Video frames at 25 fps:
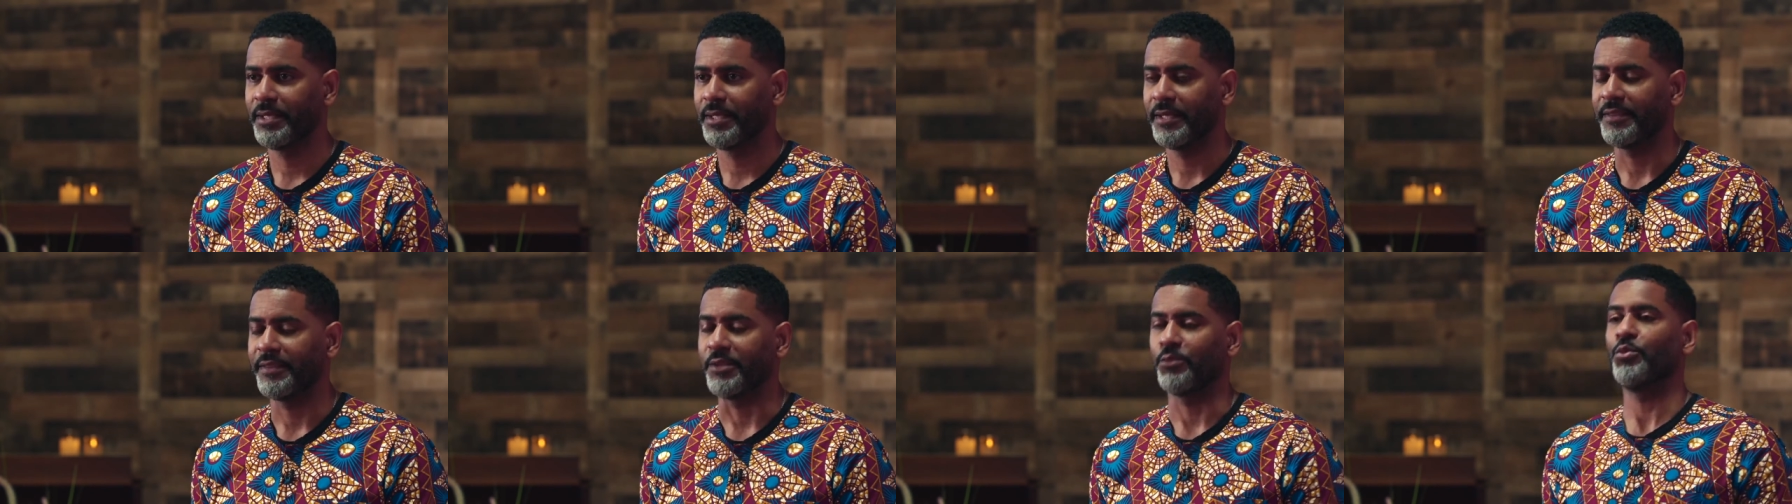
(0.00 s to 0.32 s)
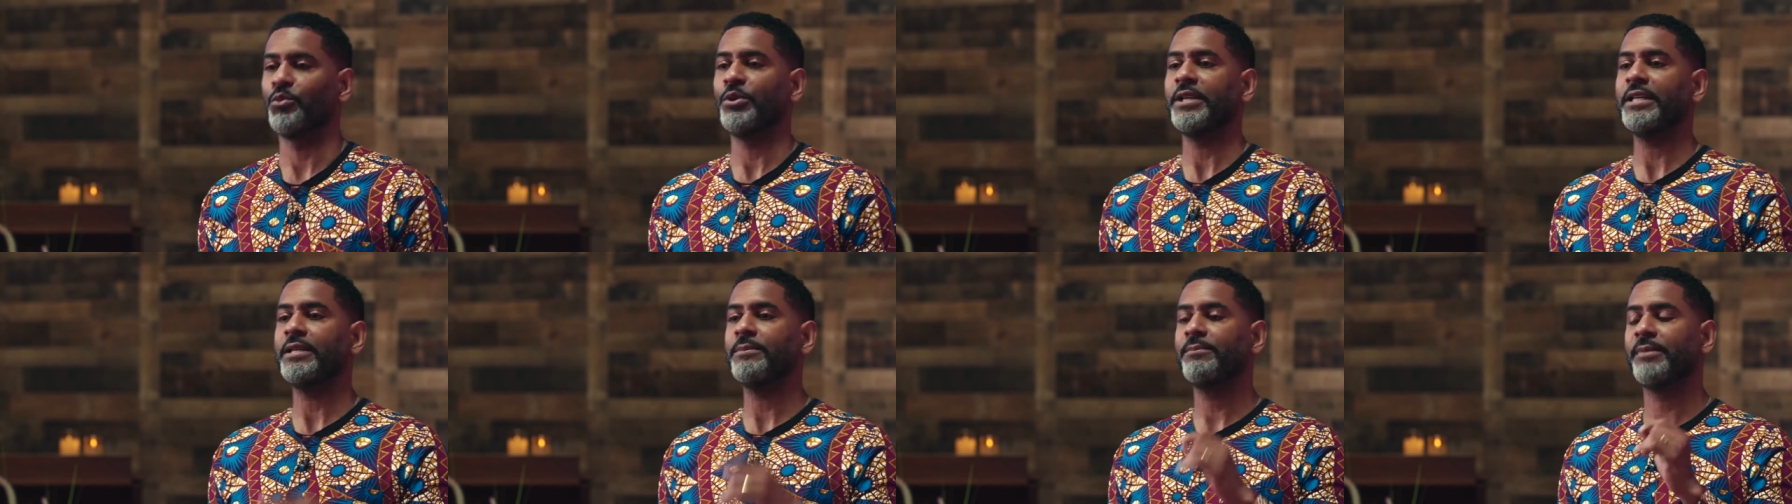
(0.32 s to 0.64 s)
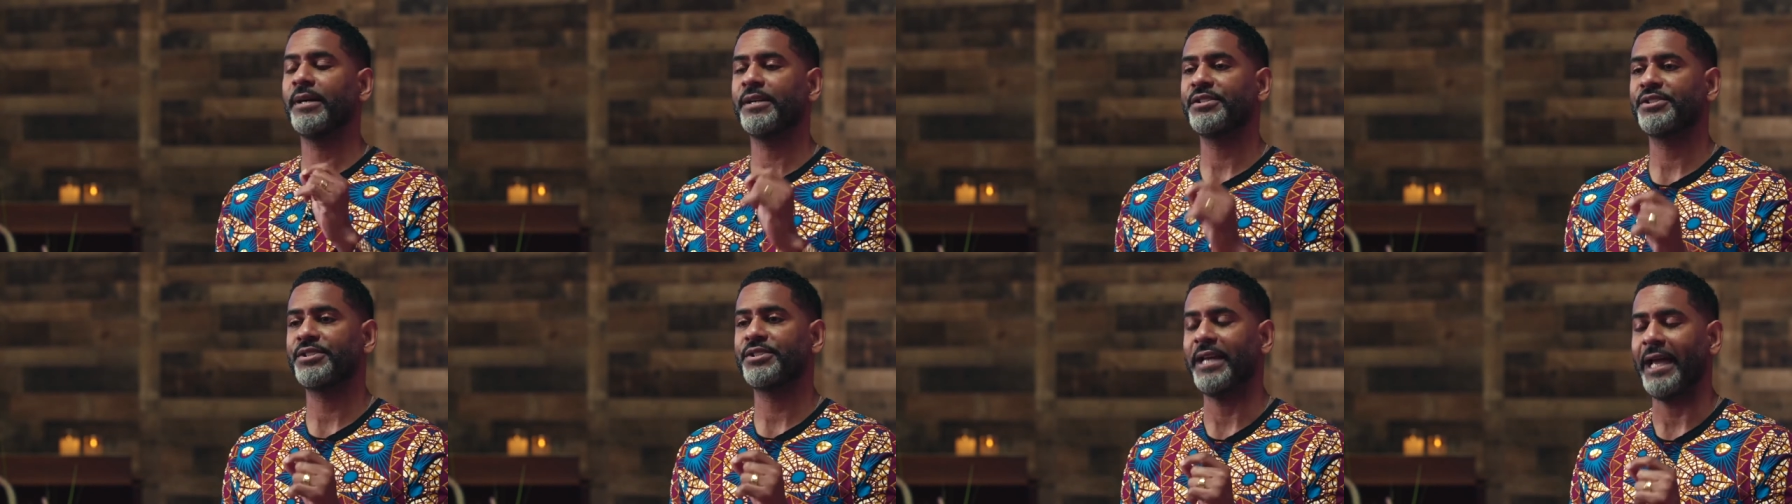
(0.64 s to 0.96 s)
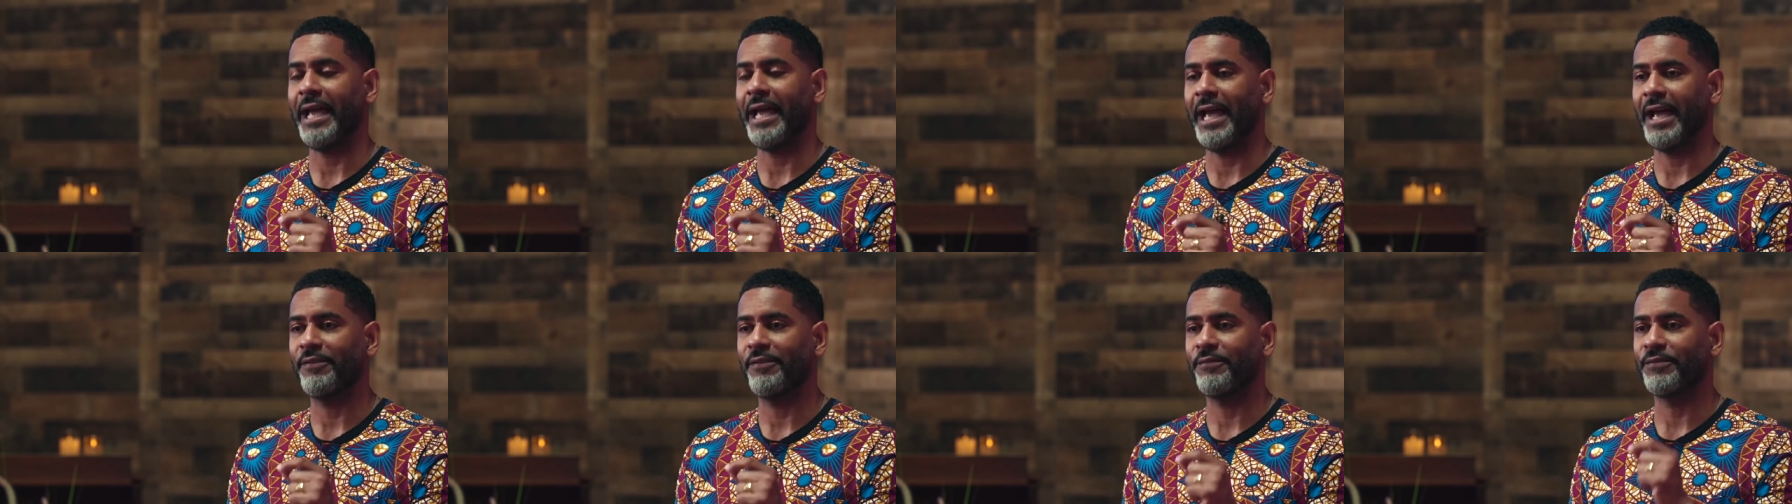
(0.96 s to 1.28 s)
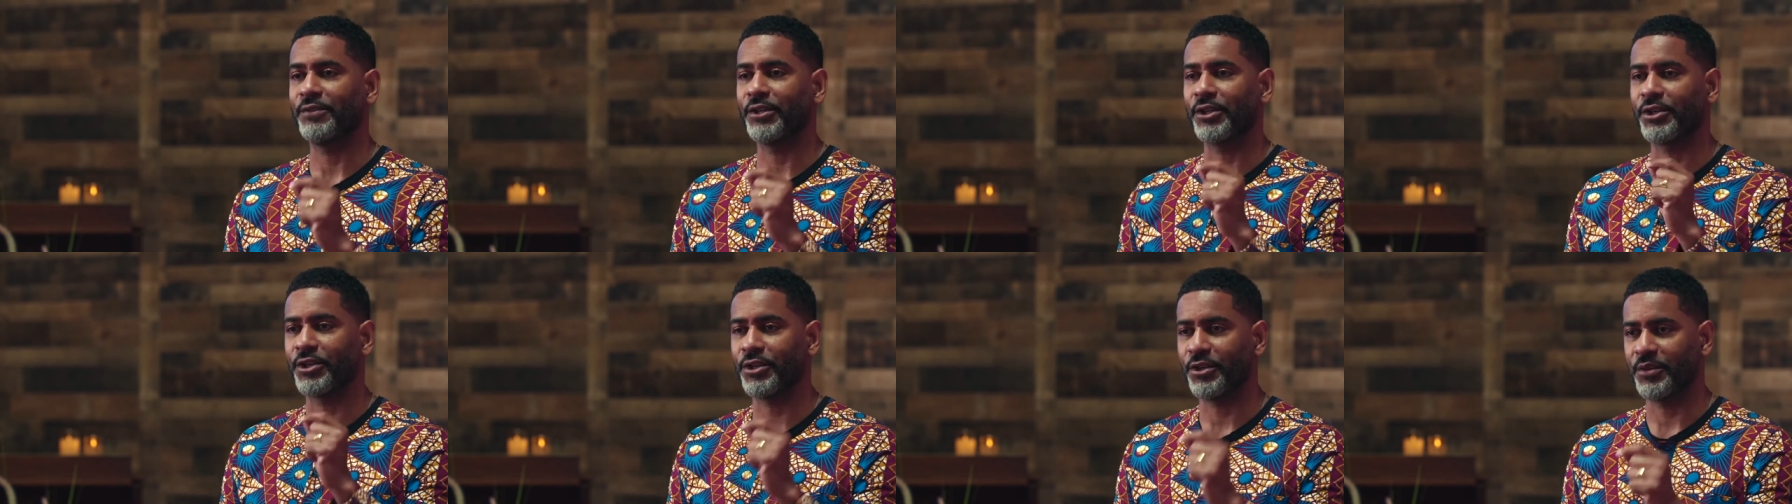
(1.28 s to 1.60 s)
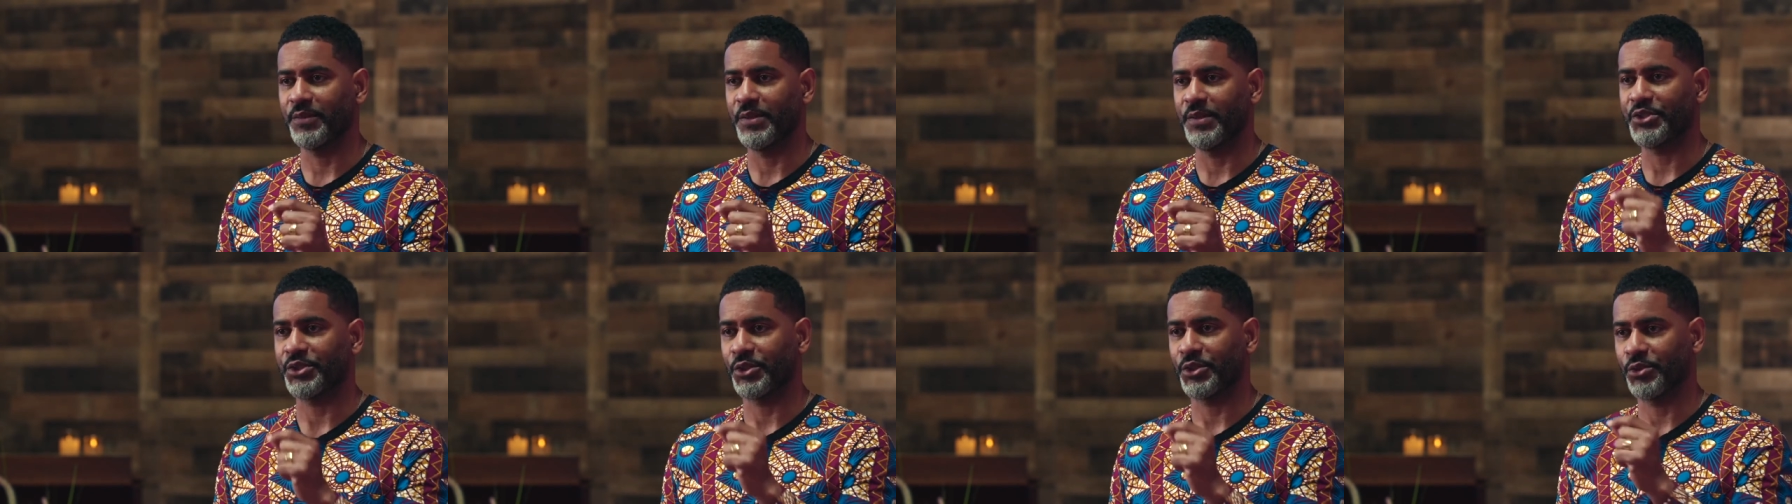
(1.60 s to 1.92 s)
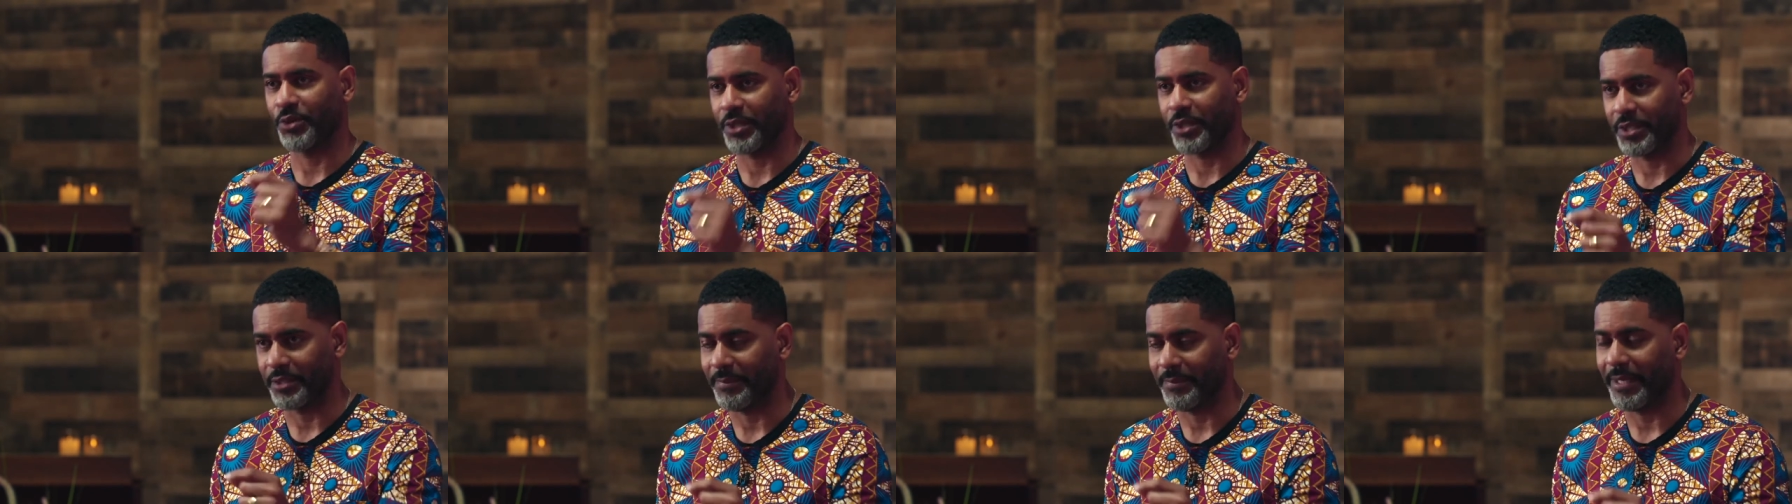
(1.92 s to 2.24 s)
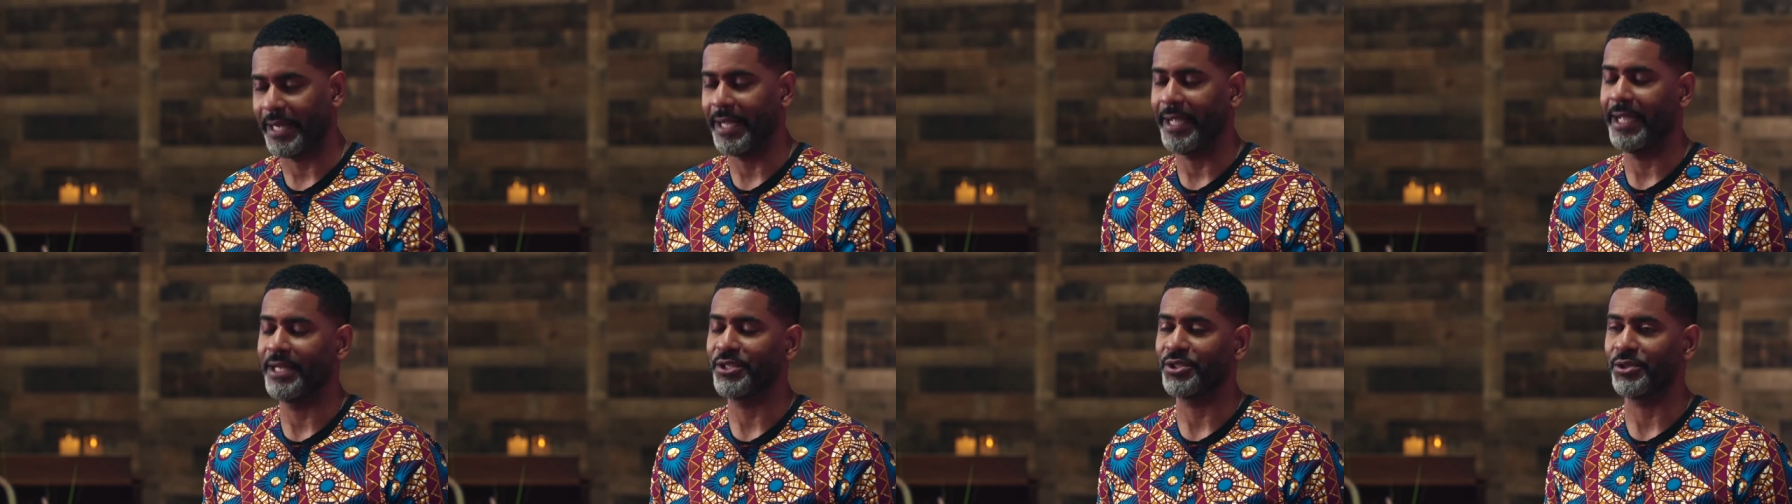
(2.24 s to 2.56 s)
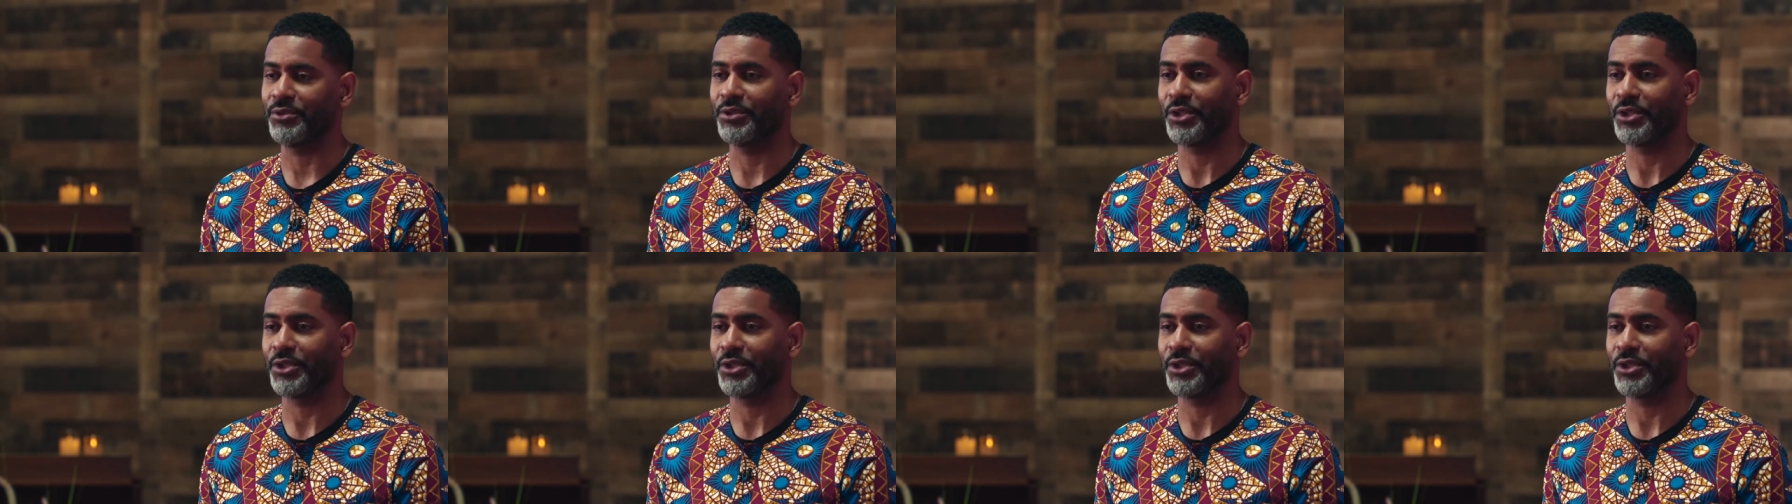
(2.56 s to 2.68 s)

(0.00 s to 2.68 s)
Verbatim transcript: That we must have the courage, according to Maya Angelou,